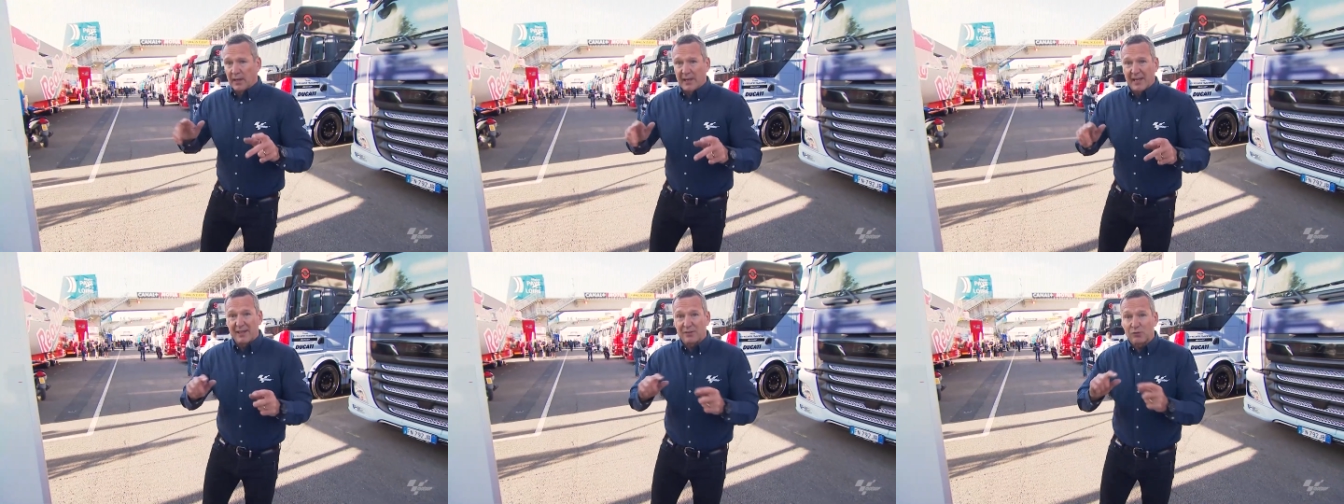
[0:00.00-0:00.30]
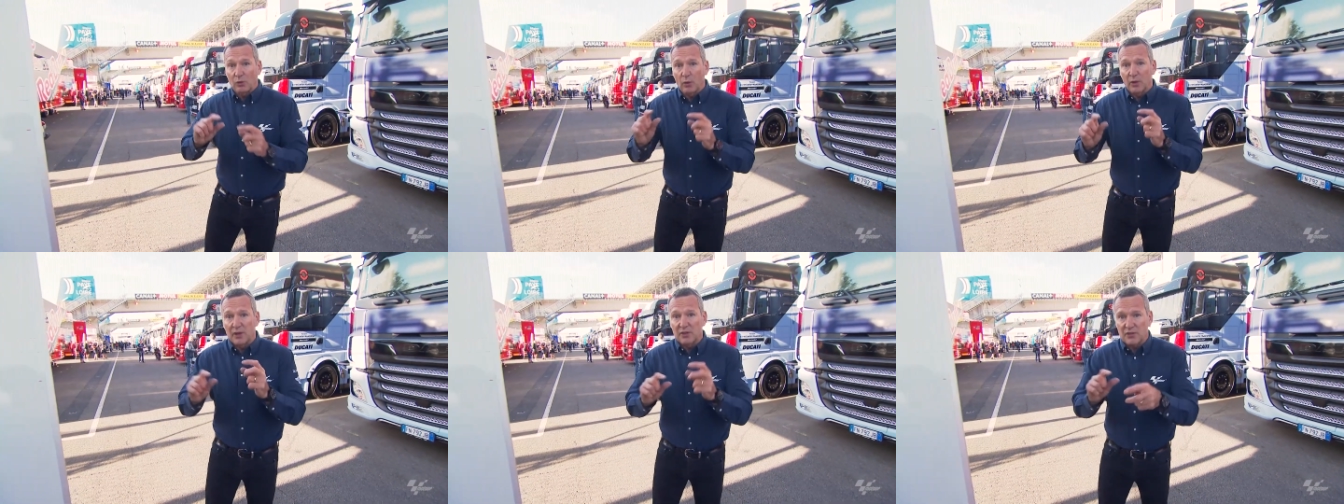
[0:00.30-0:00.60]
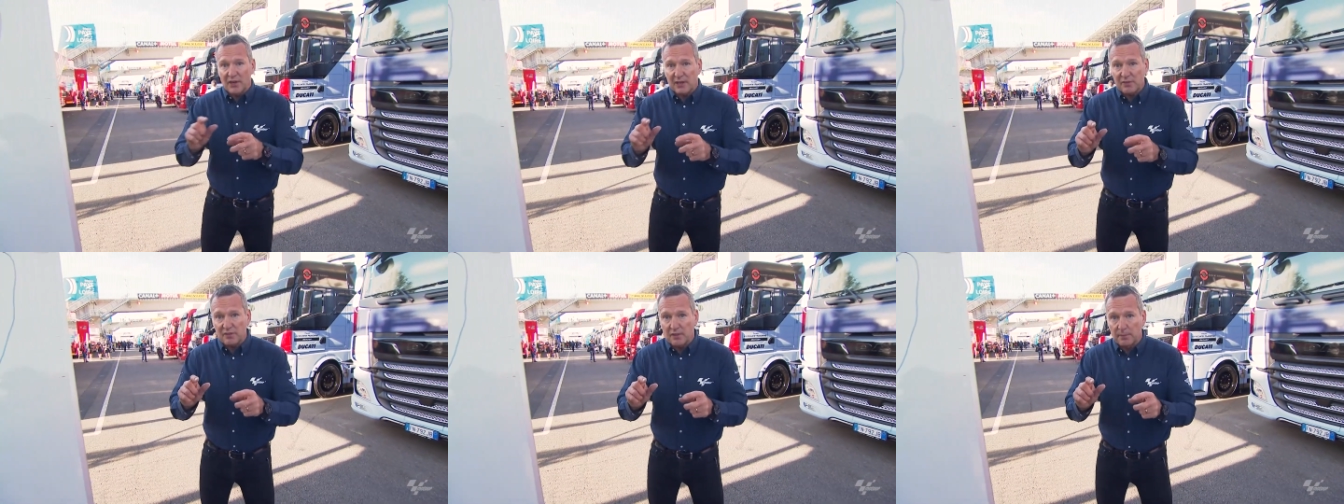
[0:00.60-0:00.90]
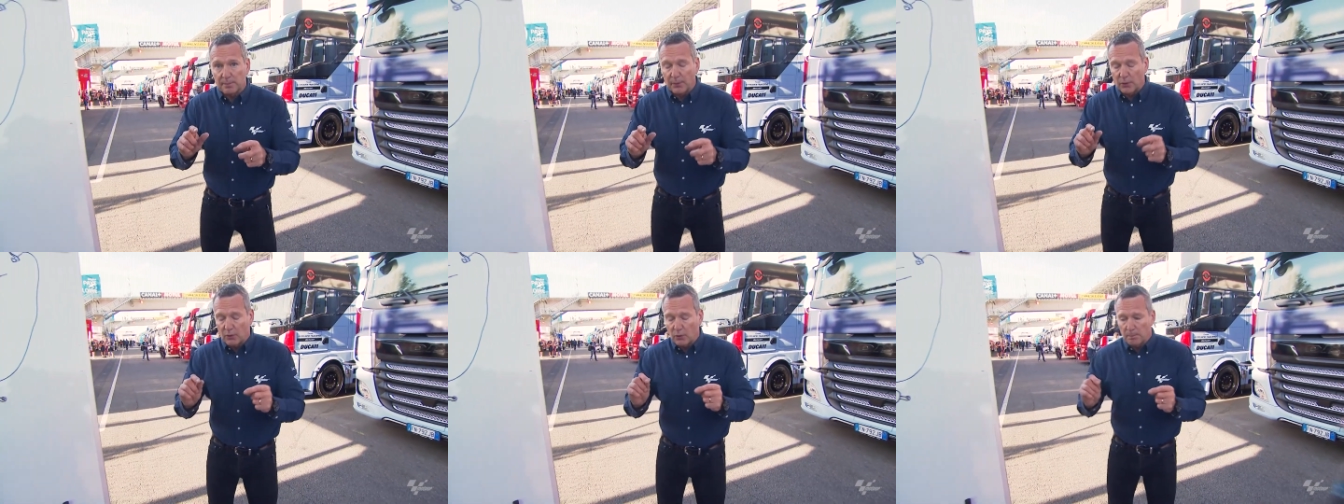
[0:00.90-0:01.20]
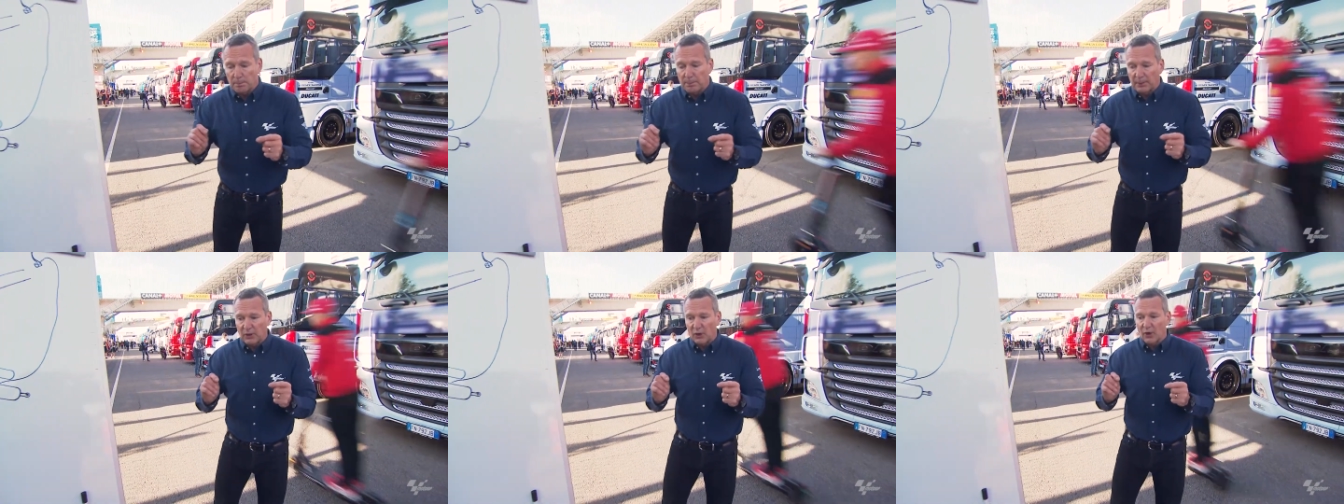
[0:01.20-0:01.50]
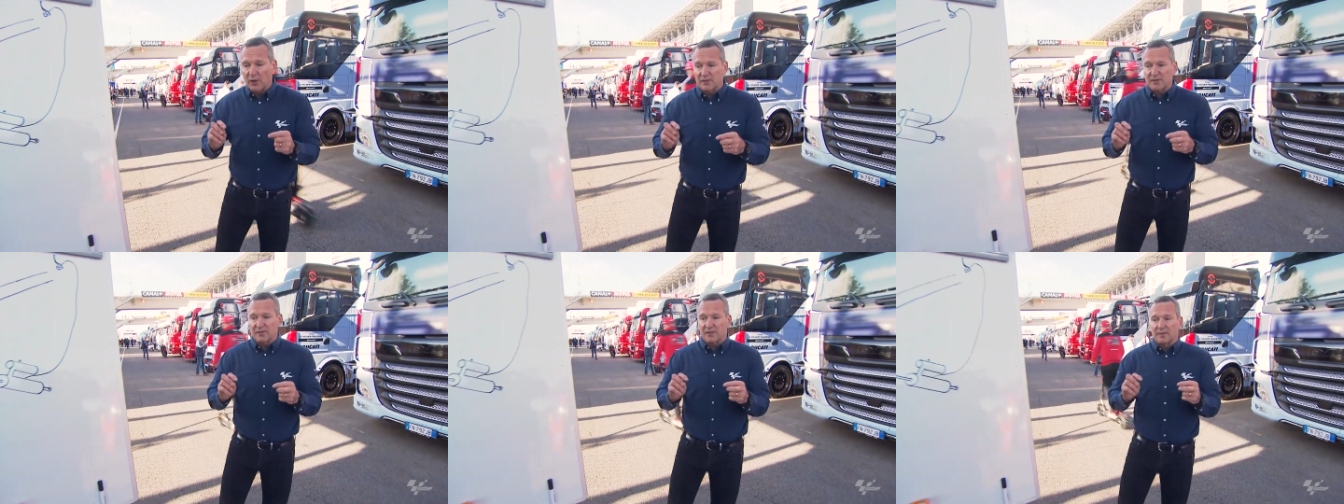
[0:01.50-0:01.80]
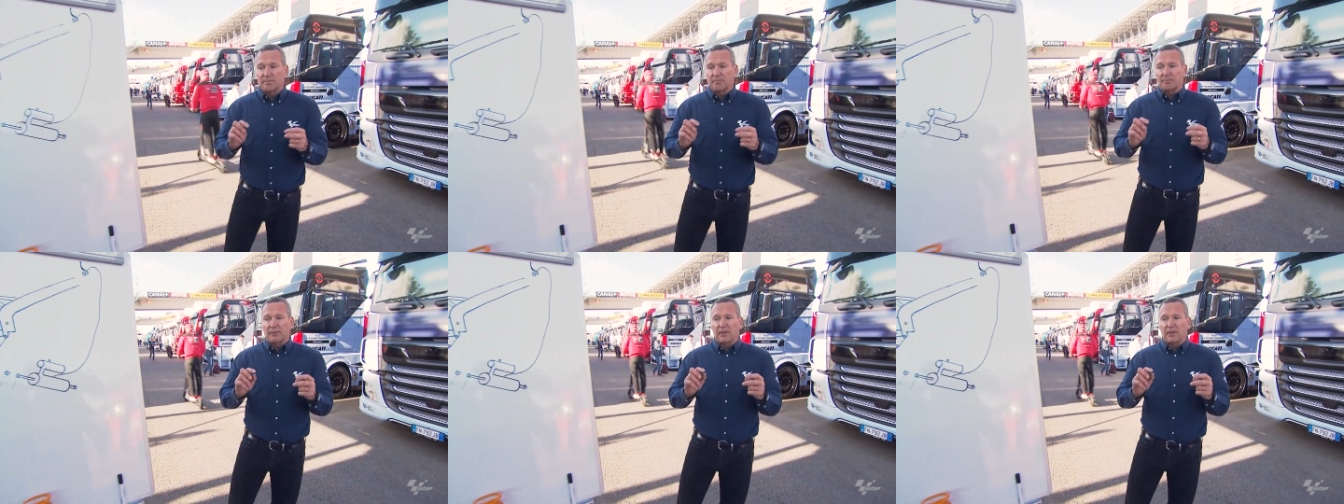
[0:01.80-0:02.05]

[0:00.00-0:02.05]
it's all adjustable because